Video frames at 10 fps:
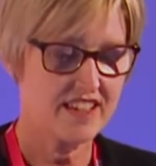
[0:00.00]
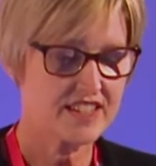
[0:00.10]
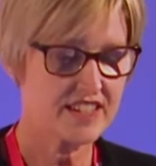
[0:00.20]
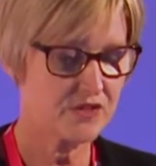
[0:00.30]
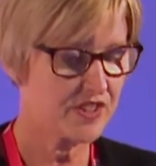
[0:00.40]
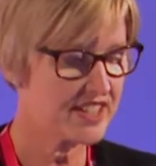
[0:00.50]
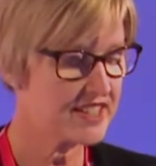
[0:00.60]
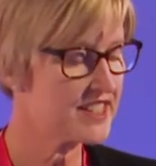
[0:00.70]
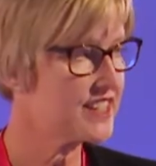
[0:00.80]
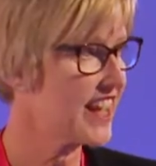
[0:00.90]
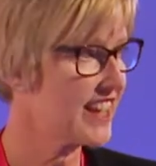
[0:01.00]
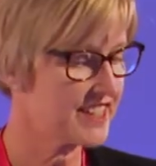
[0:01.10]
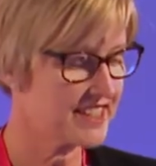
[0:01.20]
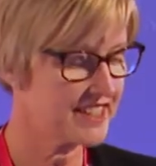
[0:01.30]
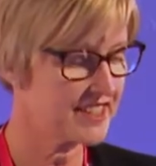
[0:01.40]
deliver instant
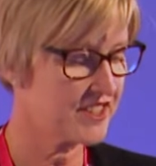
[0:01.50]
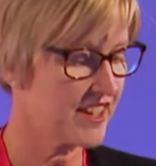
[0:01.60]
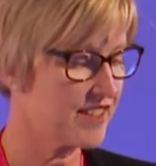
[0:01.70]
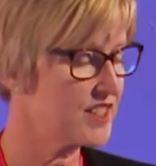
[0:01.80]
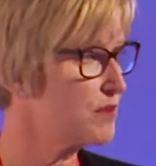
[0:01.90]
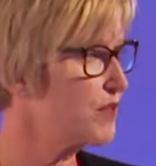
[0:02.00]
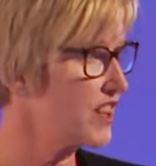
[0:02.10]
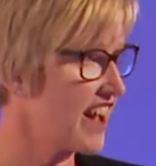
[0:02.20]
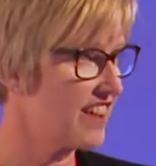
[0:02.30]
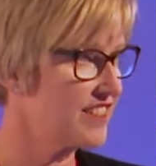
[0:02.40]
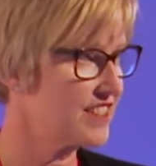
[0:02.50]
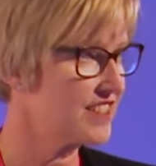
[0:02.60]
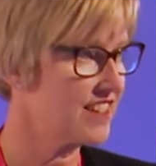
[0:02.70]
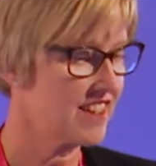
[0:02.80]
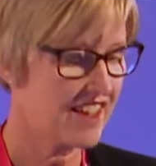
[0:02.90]
access to customer accounts,